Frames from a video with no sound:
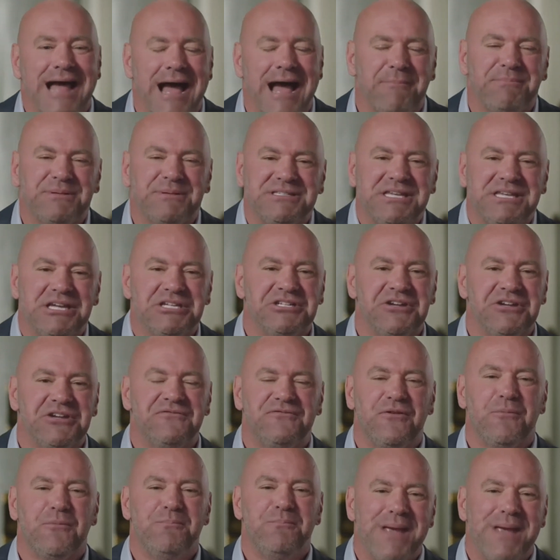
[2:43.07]
opposition
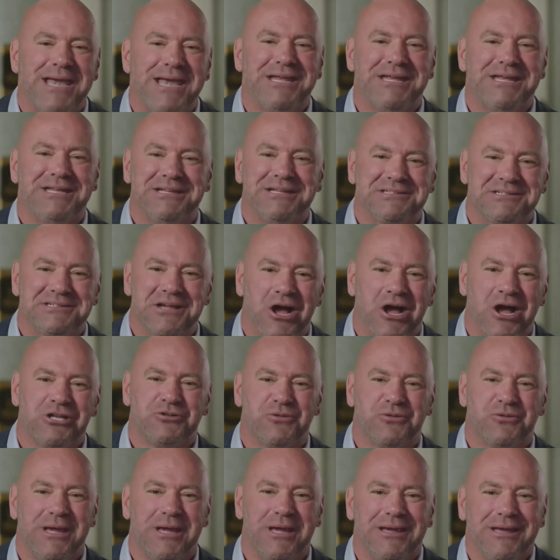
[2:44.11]
from many in this
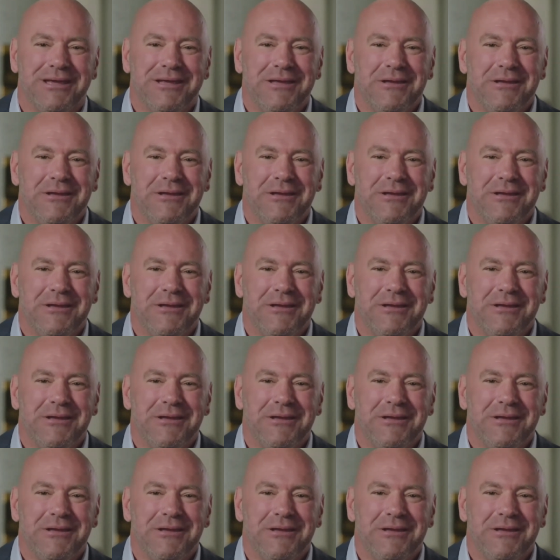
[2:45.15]
country.